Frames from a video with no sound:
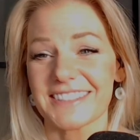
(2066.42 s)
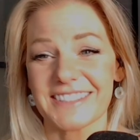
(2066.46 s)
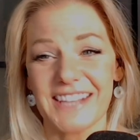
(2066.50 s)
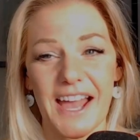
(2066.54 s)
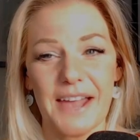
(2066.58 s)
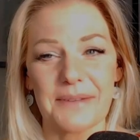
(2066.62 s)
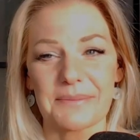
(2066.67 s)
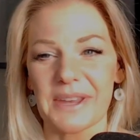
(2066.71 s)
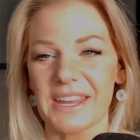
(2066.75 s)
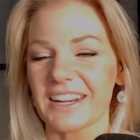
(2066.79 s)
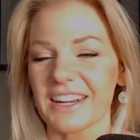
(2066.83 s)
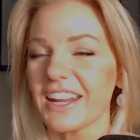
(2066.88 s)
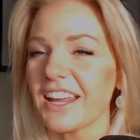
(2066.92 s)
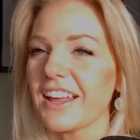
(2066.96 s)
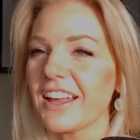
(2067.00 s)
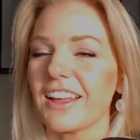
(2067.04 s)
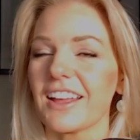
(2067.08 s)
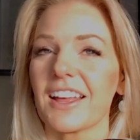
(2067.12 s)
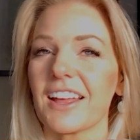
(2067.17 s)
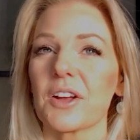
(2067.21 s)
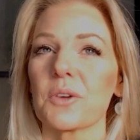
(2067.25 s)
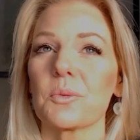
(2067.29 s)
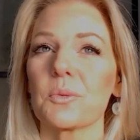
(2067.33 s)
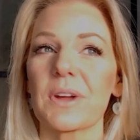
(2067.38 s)
I mean,
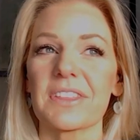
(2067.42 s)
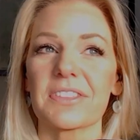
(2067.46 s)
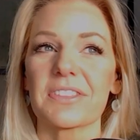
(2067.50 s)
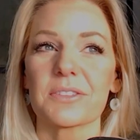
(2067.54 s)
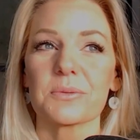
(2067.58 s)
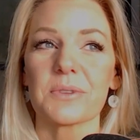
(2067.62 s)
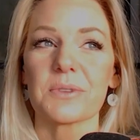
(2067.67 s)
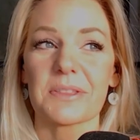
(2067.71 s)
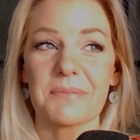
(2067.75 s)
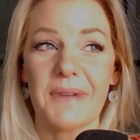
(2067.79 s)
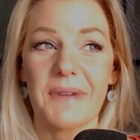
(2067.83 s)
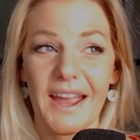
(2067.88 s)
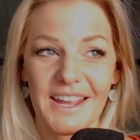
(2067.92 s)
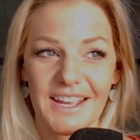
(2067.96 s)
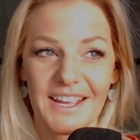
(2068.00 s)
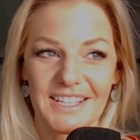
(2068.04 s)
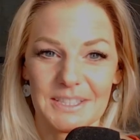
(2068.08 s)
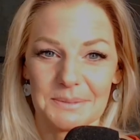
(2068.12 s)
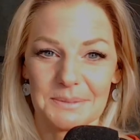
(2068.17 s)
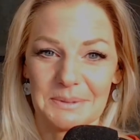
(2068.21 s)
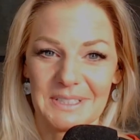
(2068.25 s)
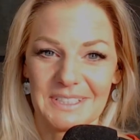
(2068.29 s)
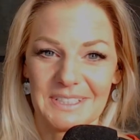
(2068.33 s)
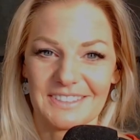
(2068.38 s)
with my
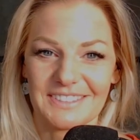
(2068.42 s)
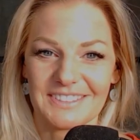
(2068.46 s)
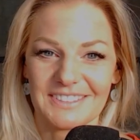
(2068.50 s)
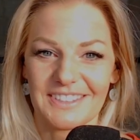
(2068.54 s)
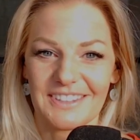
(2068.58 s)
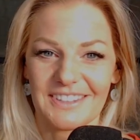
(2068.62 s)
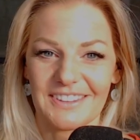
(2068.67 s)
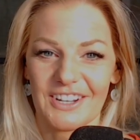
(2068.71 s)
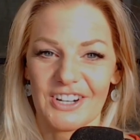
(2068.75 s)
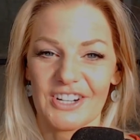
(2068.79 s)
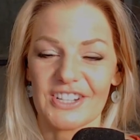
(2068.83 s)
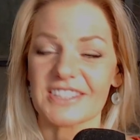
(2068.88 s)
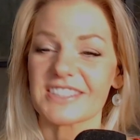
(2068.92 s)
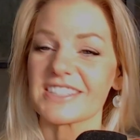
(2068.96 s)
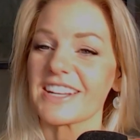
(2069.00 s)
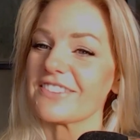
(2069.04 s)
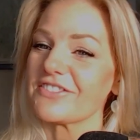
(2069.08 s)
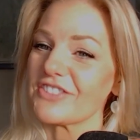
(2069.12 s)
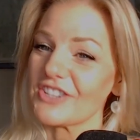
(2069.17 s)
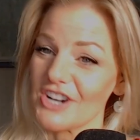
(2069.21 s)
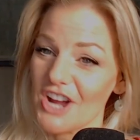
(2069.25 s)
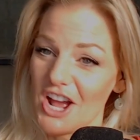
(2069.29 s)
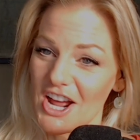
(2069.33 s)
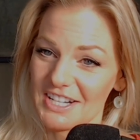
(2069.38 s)
husband, there is
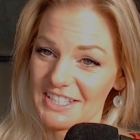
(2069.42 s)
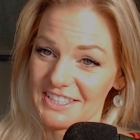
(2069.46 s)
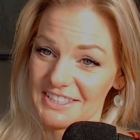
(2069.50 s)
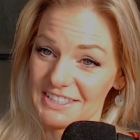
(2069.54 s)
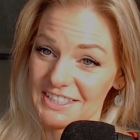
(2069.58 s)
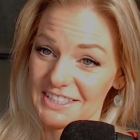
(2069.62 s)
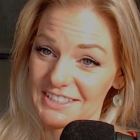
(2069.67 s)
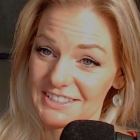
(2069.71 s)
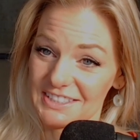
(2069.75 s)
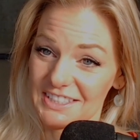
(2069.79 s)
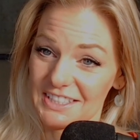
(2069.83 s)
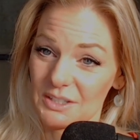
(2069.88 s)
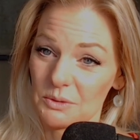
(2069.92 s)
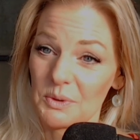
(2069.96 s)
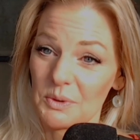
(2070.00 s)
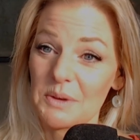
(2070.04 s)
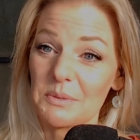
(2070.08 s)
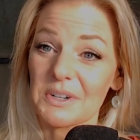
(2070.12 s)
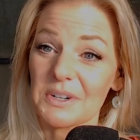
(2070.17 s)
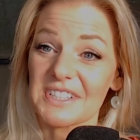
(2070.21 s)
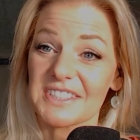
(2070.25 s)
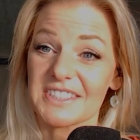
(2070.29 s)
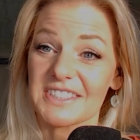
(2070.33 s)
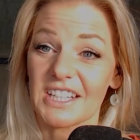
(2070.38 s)
never not a season. We
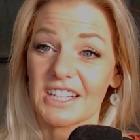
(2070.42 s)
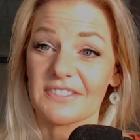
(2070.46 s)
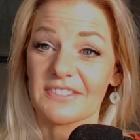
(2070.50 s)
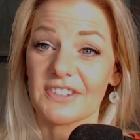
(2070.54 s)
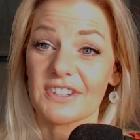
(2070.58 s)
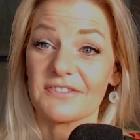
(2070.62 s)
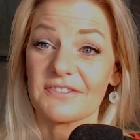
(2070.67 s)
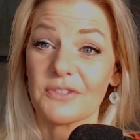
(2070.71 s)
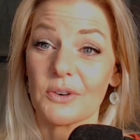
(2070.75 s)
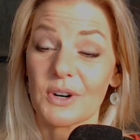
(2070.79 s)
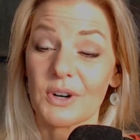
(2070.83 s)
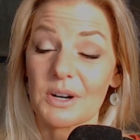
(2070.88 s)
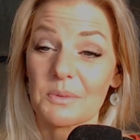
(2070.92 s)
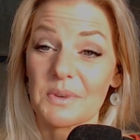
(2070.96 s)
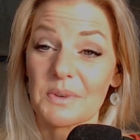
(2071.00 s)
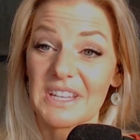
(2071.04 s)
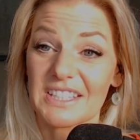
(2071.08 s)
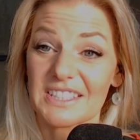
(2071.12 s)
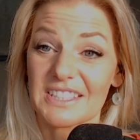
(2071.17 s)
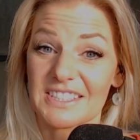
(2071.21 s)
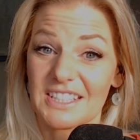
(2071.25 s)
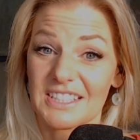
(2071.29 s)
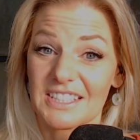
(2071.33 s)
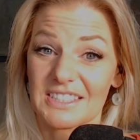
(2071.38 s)
were sick for 4
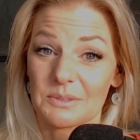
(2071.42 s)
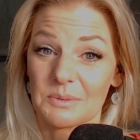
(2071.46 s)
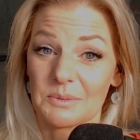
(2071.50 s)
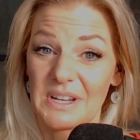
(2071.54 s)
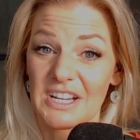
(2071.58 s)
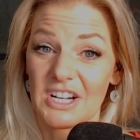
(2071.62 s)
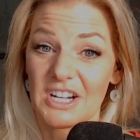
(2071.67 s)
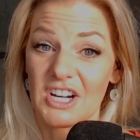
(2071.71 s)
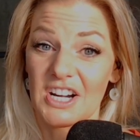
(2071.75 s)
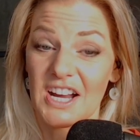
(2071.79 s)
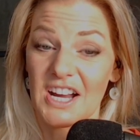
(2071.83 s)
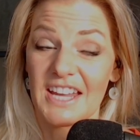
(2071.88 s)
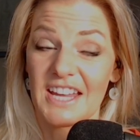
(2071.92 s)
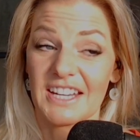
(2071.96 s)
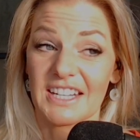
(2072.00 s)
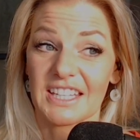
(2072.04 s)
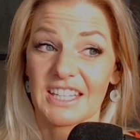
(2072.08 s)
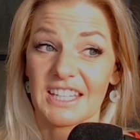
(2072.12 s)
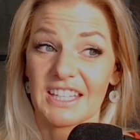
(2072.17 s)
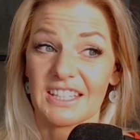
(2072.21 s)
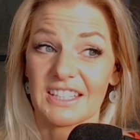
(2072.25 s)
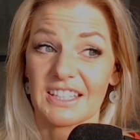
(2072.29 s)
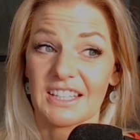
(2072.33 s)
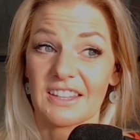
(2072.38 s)
weeks this winter, and
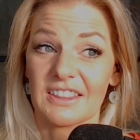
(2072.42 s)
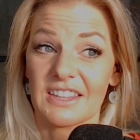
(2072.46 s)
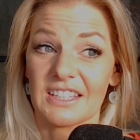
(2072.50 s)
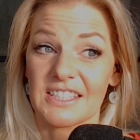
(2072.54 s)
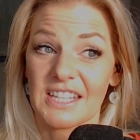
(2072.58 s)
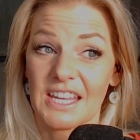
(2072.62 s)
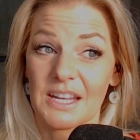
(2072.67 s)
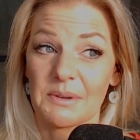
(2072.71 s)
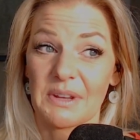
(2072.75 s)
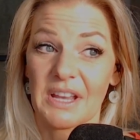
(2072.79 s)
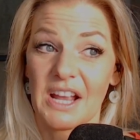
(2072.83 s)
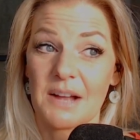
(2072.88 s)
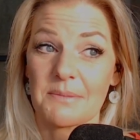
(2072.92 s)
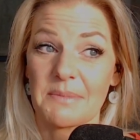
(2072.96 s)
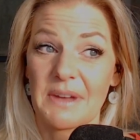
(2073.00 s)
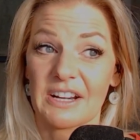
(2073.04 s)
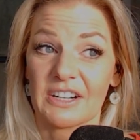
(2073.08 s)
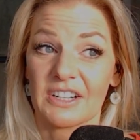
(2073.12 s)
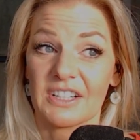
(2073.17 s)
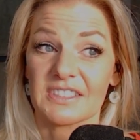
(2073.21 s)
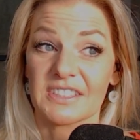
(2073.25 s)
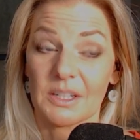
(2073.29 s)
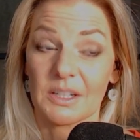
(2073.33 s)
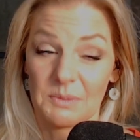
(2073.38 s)
the day we got
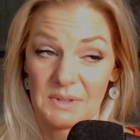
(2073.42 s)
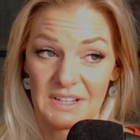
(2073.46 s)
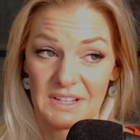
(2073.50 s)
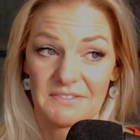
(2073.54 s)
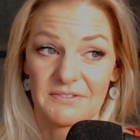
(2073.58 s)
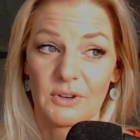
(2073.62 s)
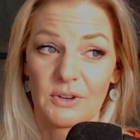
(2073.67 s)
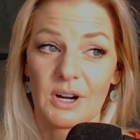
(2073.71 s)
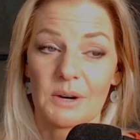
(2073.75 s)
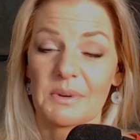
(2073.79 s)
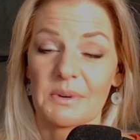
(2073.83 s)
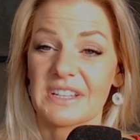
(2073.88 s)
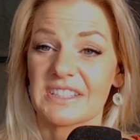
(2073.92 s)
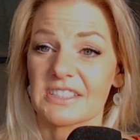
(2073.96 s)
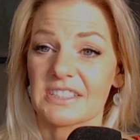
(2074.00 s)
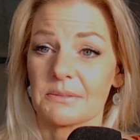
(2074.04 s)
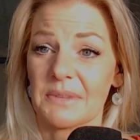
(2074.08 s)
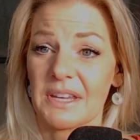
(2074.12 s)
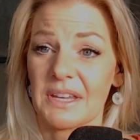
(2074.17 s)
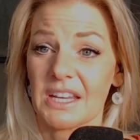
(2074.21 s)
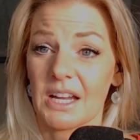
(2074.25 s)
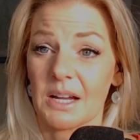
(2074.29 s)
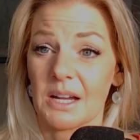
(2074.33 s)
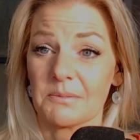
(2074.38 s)
better, he said, we have 4 weeks to
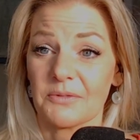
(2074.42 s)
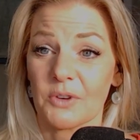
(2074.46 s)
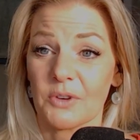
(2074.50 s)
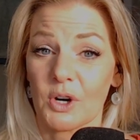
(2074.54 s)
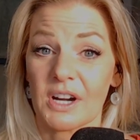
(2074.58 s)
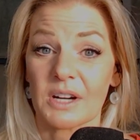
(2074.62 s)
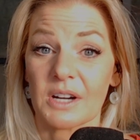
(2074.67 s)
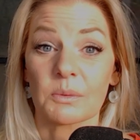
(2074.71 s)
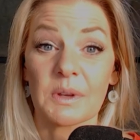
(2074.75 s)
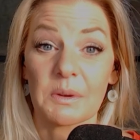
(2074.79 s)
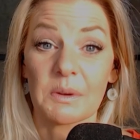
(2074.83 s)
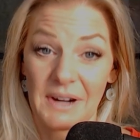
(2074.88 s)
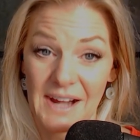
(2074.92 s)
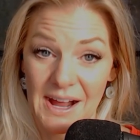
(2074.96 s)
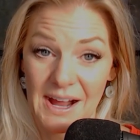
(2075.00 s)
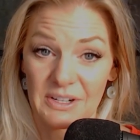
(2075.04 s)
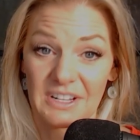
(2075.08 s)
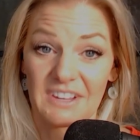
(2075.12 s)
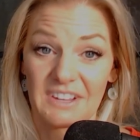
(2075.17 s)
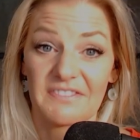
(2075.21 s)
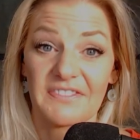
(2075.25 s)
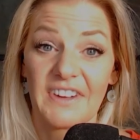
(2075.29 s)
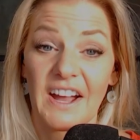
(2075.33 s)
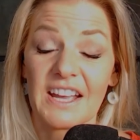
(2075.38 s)
make up for. And we were
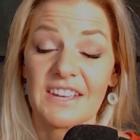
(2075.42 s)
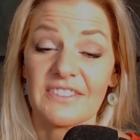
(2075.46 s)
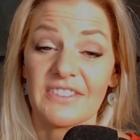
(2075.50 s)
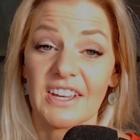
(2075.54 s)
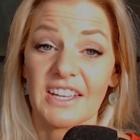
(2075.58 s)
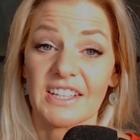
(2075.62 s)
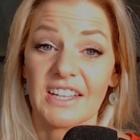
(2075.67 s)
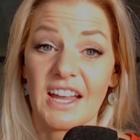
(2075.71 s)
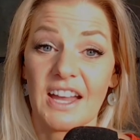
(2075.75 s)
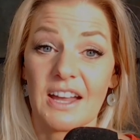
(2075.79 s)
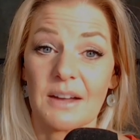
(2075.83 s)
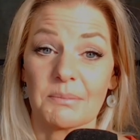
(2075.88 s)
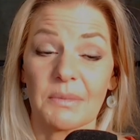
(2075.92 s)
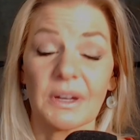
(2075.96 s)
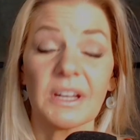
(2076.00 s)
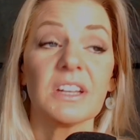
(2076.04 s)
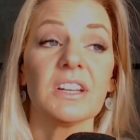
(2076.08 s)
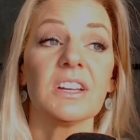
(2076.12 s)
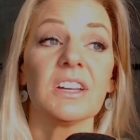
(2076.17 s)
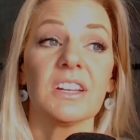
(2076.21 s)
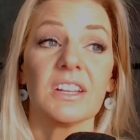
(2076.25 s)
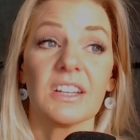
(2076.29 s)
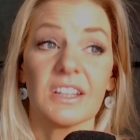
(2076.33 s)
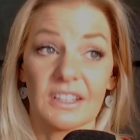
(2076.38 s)
out at 5 a.m.
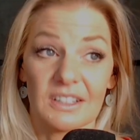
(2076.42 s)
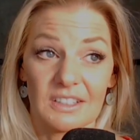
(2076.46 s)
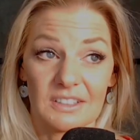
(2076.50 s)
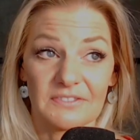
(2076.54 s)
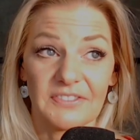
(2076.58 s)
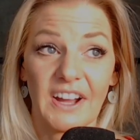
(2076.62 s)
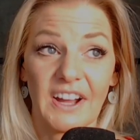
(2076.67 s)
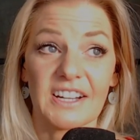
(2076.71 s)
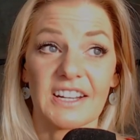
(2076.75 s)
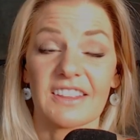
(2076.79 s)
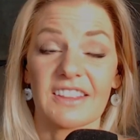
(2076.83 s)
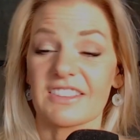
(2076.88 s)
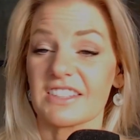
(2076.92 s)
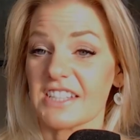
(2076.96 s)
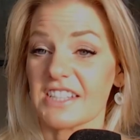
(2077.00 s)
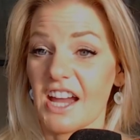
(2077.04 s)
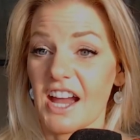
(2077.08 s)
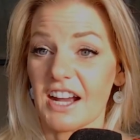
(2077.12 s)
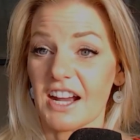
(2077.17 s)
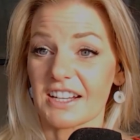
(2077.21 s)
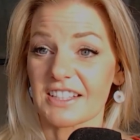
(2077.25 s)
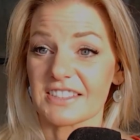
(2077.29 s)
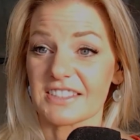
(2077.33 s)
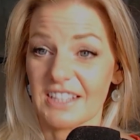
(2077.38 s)
finding the
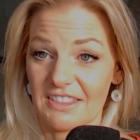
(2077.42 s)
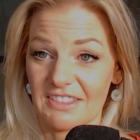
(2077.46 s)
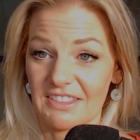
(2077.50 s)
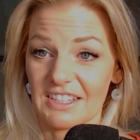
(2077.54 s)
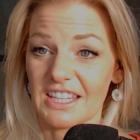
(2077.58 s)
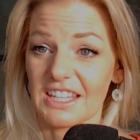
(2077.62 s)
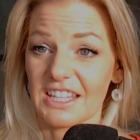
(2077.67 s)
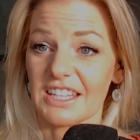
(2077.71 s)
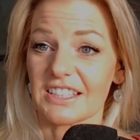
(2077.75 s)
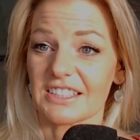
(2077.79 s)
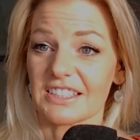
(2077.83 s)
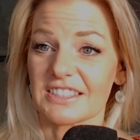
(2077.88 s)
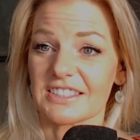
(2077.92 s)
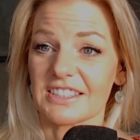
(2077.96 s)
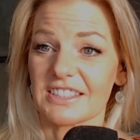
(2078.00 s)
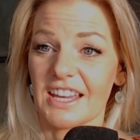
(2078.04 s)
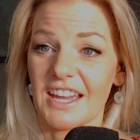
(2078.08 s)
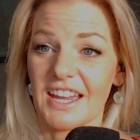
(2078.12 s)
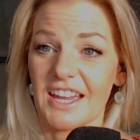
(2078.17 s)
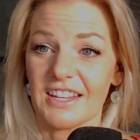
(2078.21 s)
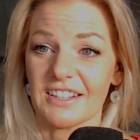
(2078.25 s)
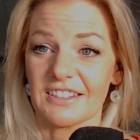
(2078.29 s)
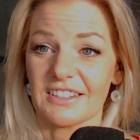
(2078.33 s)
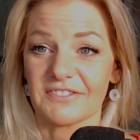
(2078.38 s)
ducks and the geese
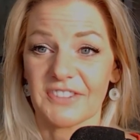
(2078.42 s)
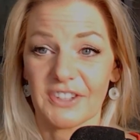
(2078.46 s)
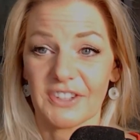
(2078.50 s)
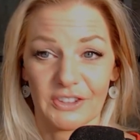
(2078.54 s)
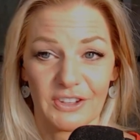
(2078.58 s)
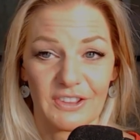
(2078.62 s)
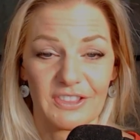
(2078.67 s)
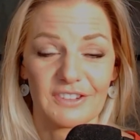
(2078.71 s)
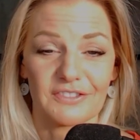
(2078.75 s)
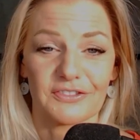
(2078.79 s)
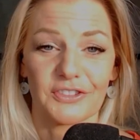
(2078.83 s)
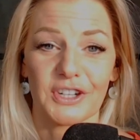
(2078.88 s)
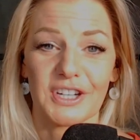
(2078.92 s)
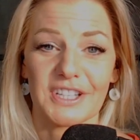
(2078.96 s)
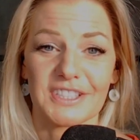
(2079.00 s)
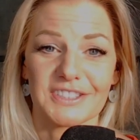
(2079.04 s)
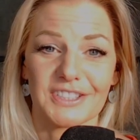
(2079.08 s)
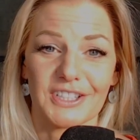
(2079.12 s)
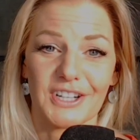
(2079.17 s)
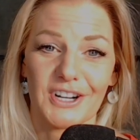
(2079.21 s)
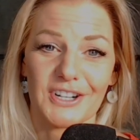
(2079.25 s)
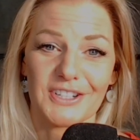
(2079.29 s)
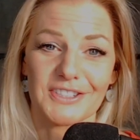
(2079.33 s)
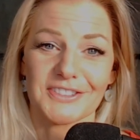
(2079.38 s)
and filling the
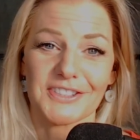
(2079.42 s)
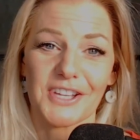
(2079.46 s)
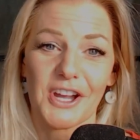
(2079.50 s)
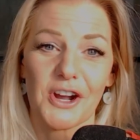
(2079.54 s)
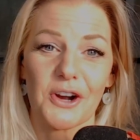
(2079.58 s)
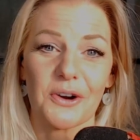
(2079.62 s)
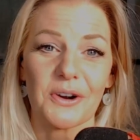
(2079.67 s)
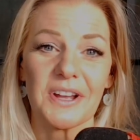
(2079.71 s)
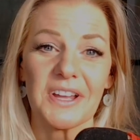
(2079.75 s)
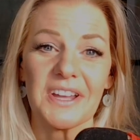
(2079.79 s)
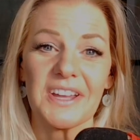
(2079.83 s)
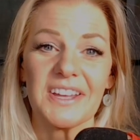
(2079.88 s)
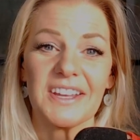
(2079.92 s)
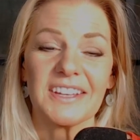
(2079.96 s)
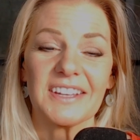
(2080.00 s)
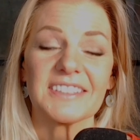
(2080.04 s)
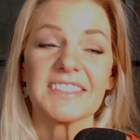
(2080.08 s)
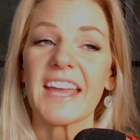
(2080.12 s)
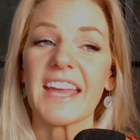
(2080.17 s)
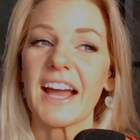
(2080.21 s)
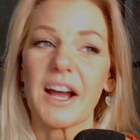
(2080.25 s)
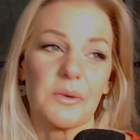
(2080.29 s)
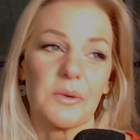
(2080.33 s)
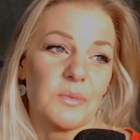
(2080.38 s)
freezer. So
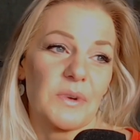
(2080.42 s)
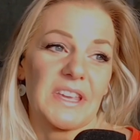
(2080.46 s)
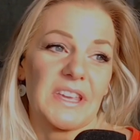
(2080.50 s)
yeah,